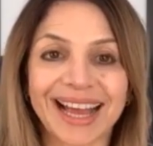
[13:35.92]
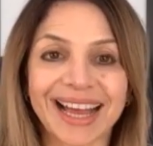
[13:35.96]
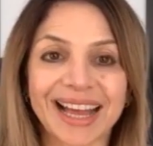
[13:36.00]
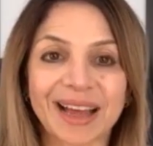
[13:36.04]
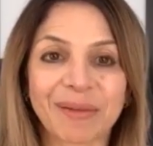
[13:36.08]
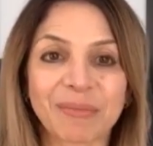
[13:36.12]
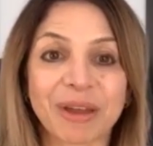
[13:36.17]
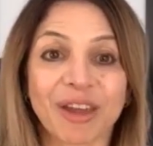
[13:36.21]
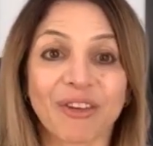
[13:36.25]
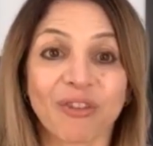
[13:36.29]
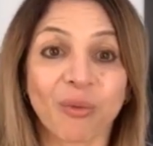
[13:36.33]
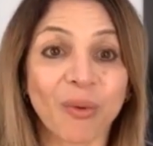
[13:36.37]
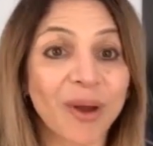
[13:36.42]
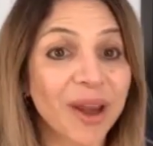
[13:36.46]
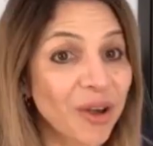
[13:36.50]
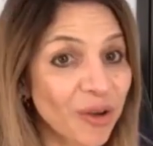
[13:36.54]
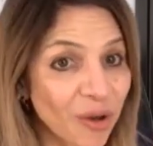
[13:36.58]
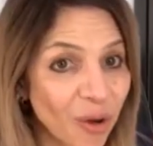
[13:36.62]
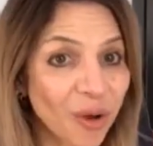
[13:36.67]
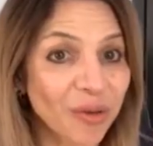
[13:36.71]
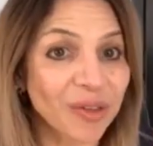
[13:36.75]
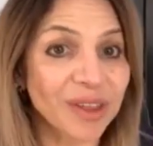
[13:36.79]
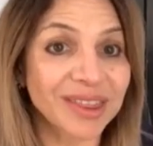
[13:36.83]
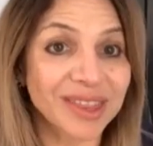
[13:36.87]
If we
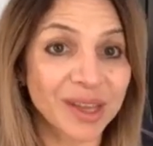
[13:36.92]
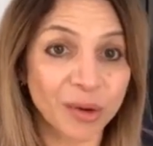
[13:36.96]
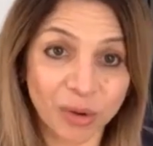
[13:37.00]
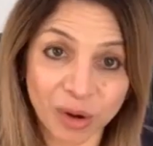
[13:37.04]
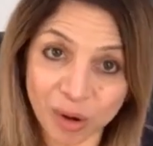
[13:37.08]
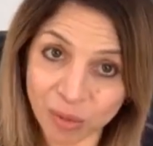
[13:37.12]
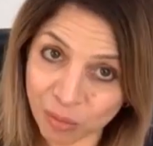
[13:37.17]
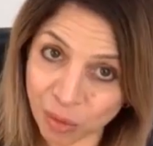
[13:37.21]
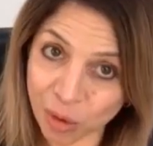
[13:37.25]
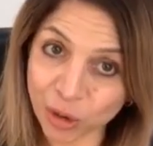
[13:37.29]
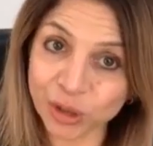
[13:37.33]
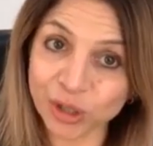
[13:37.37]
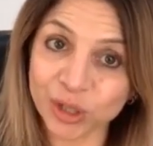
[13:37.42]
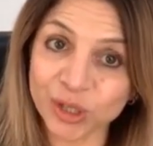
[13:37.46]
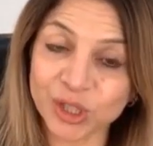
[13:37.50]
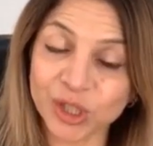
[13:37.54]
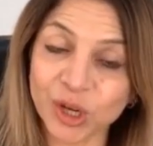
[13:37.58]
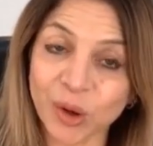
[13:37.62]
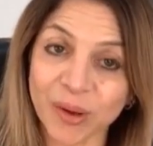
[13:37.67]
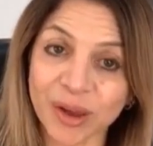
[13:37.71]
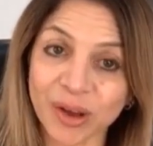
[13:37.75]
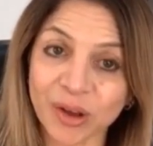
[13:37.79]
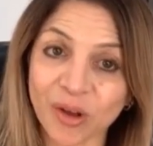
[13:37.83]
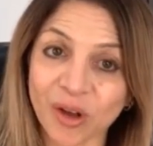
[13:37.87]
know that there are emotions
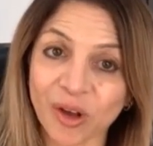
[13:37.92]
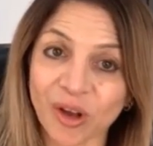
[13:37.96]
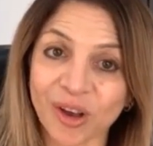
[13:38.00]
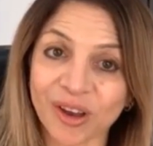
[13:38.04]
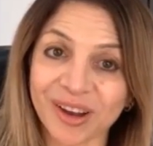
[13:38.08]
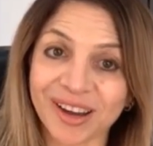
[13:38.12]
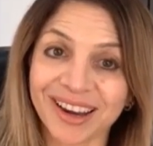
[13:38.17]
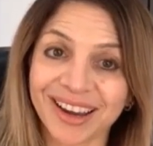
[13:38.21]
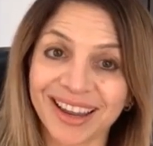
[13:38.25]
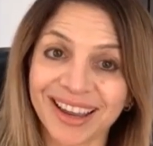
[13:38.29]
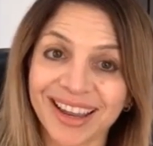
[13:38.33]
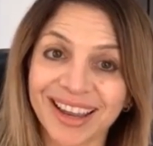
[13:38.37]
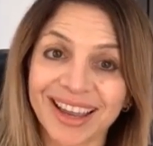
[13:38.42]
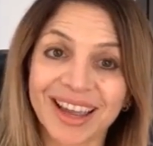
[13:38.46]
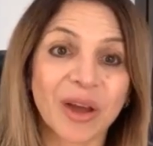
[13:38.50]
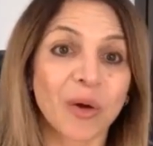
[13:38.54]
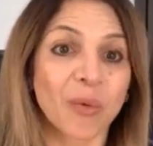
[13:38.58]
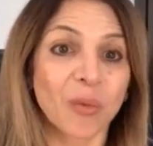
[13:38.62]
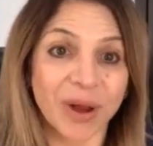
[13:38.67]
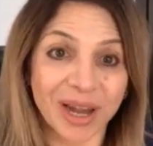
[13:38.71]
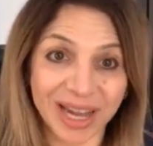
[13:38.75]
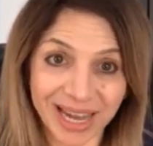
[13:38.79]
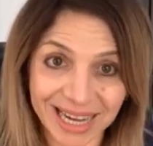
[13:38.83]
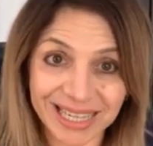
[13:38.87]
going on,
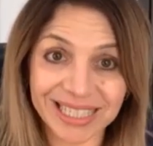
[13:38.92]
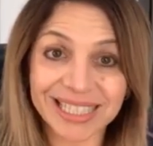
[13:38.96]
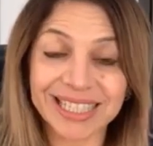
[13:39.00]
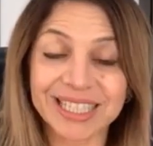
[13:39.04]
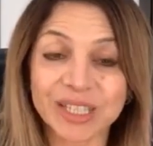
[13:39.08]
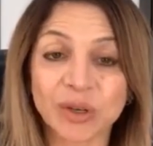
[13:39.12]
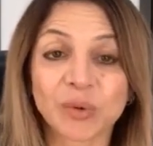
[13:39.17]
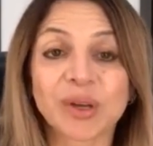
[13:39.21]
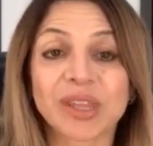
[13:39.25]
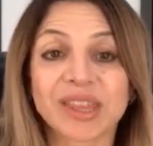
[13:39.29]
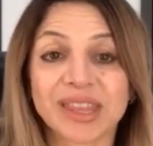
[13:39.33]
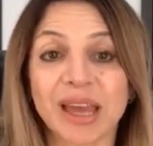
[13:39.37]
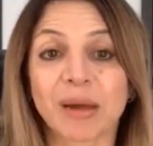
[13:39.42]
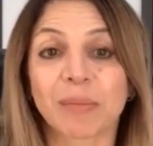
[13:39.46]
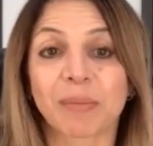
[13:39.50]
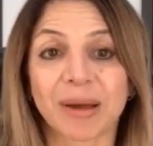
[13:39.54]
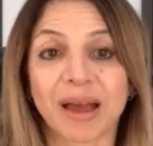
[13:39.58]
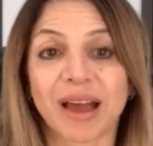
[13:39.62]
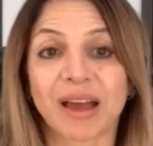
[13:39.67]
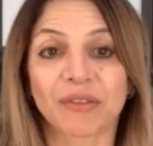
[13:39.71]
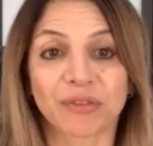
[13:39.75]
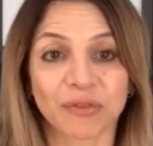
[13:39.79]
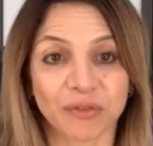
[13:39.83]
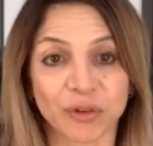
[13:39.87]
we need to deal with that
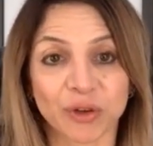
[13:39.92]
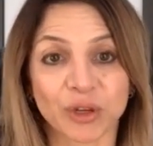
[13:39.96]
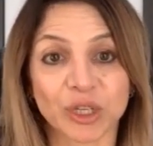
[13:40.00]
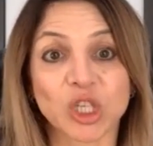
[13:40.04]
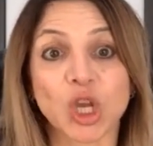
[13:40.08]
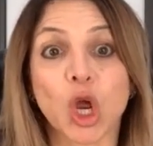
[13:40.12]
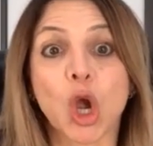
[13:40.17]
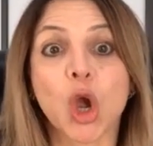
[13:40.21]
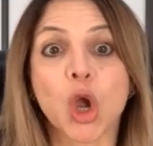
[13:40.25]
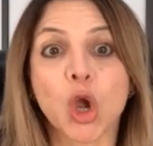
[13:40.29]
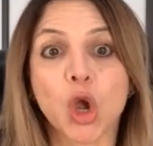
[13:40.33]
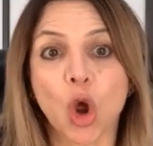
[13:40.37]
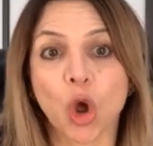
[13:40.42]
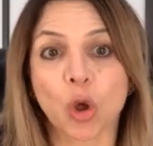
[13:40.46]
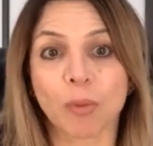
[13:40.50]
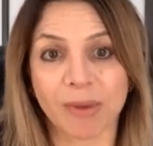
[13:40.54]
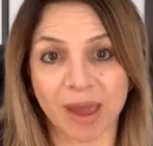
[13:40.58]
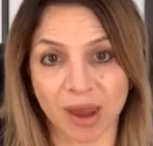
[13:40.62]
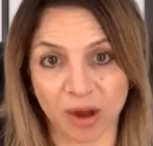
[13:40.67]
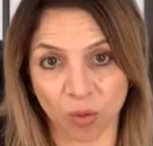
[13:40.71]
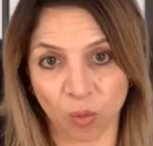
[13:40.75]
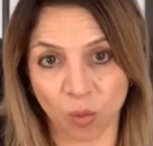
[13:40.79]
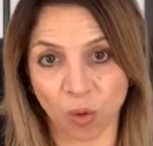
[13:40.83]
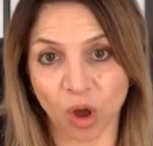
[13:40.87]
part first, no
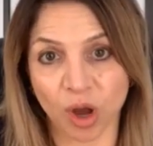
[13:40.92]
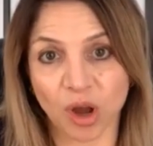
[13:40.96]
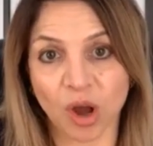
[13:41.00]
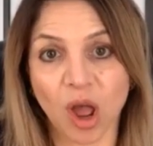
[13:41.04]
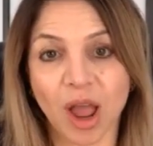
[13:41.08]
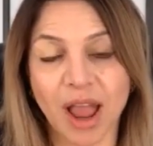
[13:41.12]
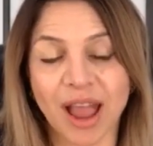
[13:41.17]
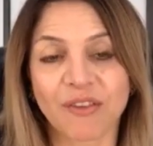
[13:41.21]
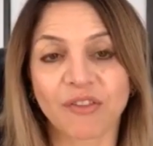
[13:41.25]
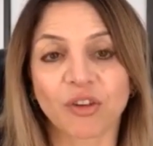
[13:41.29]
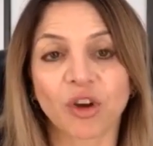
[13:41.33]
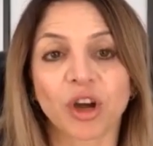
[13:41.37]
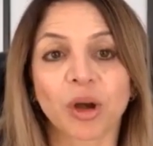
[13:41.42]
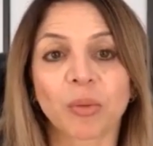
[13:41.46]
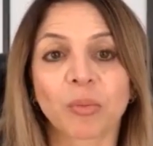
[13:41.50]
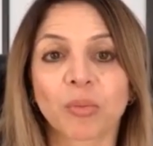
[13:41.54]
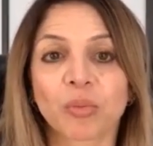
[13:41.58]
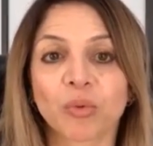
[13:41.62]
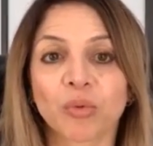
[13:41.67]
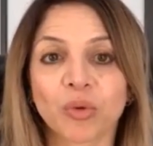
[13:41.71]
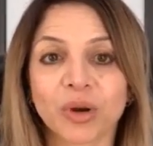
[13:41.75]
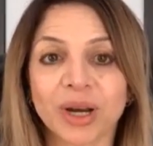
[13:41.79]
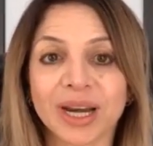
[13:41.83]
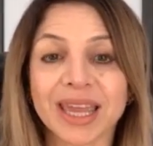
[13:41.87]
matter what. I have got a
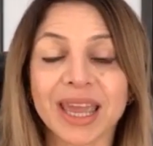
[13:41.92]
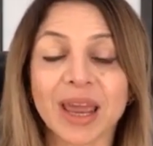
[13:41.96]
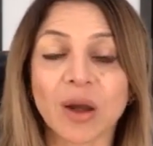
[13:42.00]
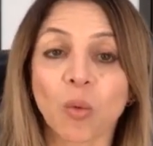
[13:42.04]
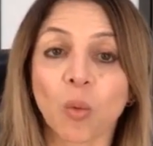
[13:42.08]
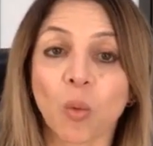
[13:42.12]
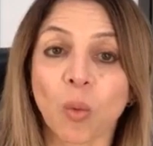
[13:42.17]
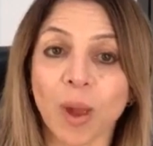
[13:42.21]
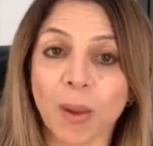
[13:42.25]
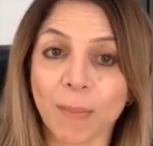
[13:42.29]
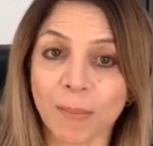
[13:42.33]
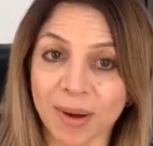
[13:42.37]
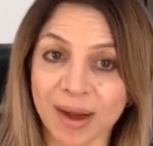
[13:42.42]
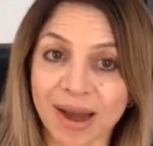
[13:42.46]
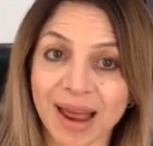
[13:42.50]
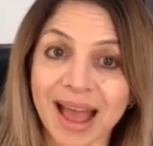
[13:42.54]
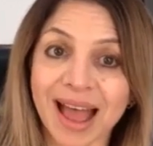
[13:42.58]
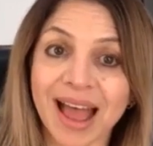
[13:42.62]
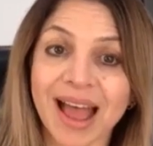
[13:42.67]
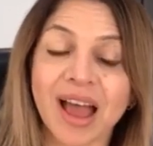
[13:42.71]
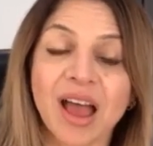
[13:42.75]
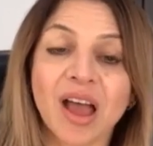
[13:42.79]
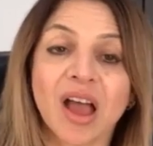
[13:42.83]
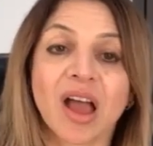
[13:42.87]
brilliant webinar
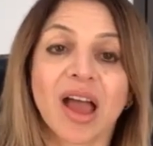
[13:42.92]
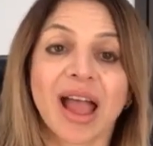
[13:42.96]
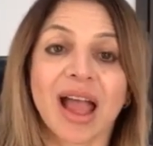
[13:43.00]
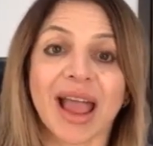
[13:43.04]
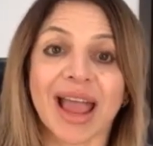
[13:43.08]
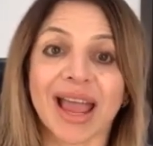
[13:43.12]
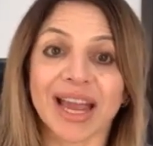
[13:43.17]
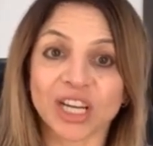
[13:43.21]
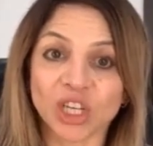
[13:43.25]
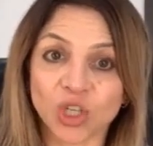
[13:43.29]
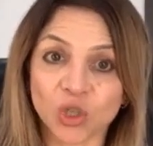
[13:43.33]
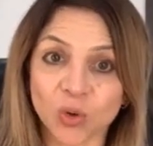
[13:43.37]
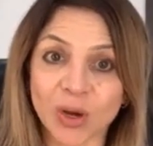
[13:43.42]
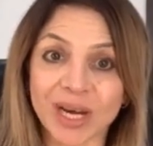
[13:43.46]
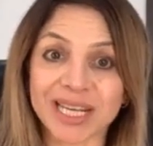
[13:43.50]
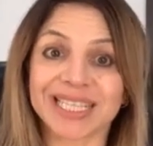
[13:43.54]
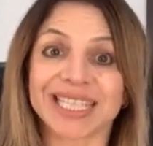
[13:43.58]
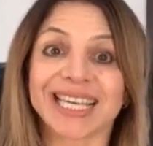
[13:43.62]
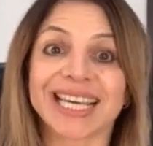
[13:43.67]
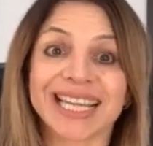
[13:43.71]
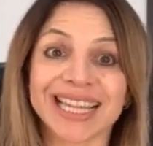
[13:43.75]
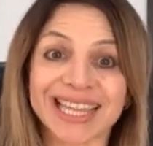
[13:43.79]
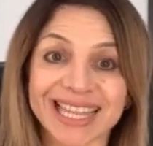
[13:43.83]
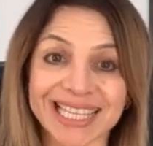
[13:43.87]

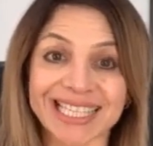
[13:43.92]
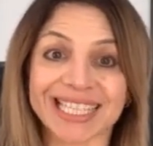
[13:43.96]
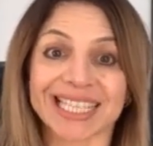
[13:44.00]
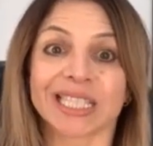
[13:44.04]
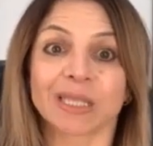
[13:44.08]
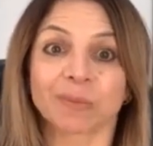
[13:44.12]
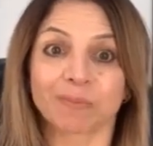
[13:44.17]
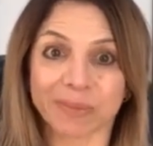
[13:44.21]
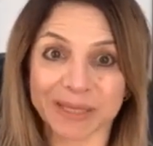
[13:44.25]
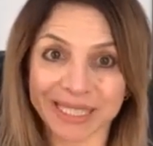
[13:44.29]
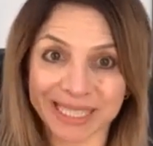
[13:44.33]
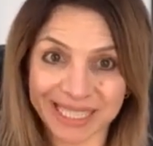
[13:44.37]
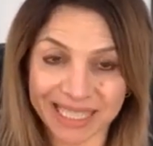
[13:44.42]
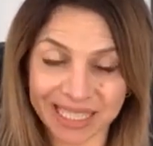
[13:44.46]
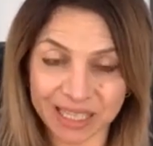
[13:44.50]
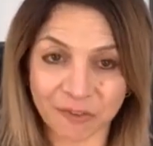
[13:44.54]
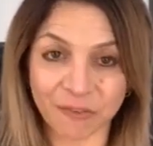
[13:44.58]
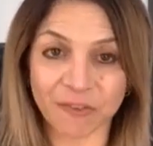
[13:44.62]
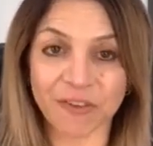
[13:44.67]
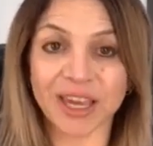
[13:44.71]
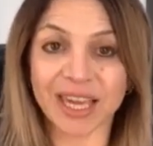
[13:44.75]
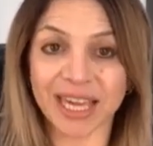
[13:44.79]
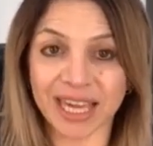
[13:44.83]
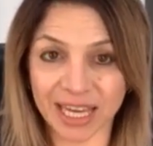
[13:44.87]
addressing this
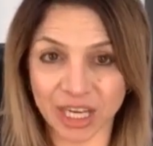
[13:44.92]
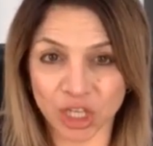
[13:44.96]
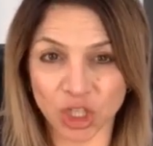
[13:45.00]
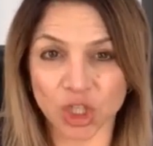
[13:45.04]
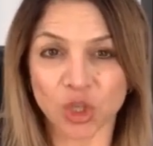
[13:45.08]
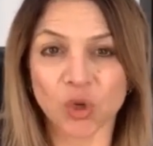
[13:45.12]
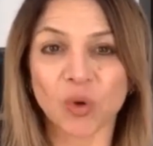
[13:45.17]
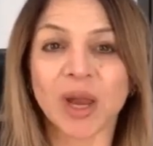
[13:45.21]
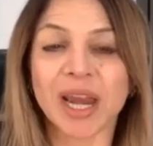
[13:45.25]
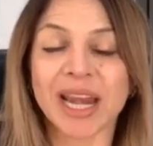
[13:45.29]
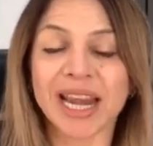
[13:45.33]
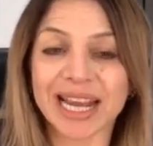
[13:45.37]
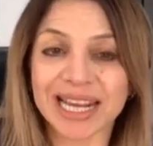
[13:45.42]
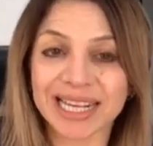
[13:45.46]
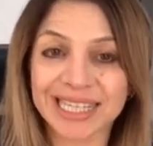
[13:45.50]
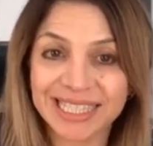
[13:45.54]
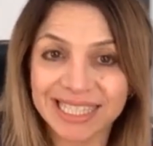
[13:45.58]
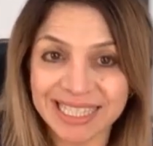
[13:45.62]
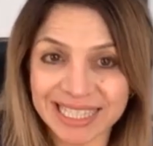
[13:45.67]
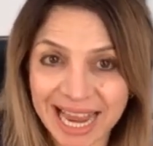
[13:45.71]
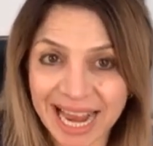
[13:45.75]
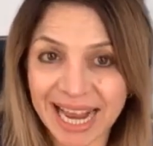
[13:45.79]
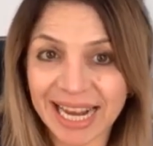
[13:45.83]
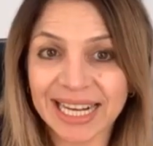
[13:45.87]
specific issue and
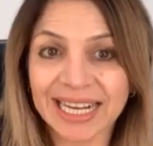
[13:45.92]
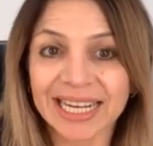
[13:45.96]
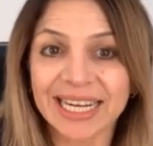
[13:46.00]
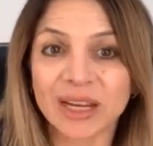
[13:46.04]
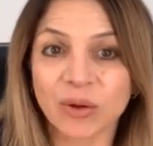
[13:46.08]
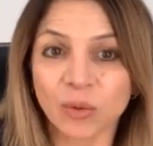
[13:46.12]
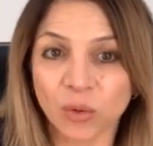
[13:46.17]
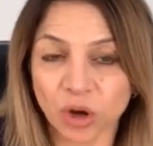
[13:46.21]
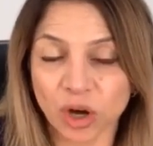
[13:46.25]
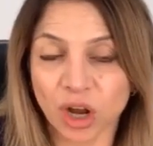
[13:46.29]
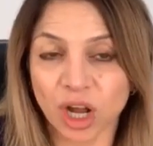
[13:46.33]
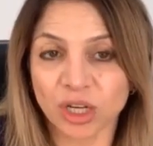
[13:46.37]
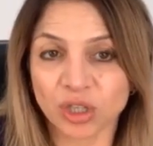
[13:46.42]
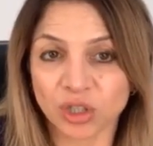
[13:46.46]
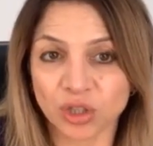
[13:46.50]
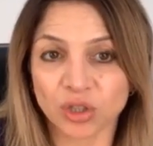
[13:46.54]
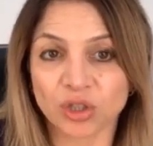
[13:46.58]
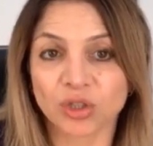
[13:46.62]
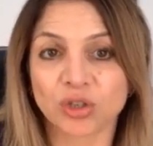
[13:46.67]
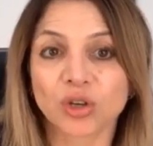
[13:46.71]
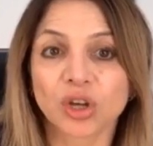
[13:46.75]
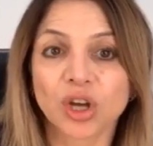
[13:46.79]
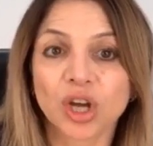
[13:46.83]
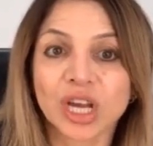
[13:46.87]
exactly what I
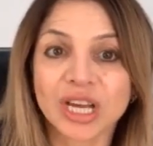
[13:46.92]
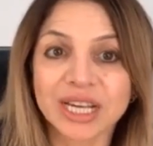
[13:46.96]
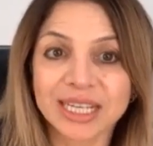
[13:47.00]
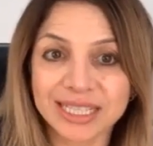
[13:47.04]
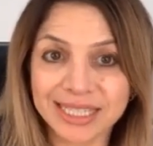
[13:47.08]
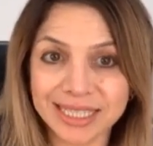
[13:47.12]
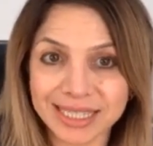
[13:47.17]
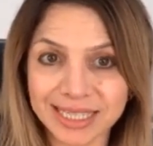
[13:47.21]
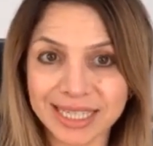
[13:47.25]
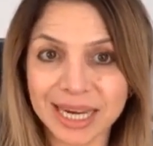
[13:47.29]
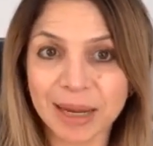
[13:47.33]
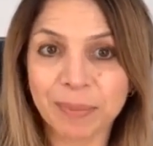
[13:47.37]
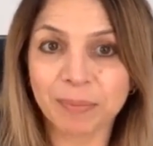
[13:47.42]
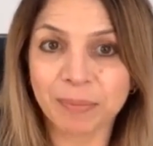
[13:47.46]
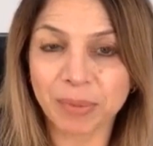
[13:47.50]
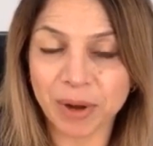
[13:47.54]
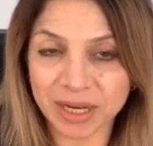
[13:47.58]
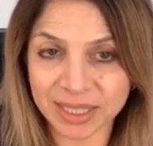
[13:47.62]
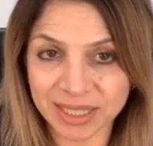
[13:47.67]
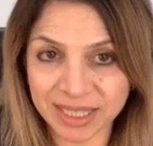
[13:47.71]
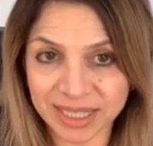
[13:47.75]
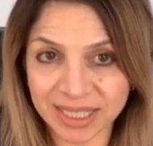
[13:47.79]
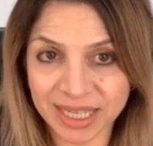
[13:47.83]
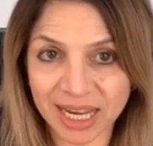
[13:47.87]
do step by
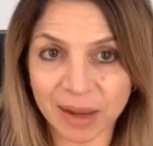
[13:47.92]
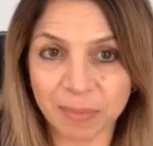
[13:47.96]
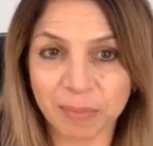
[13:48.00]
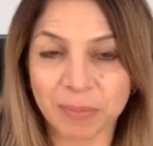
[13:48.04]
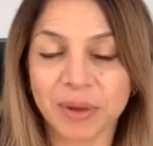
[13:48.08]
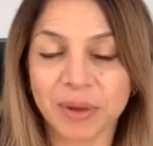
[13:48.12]
step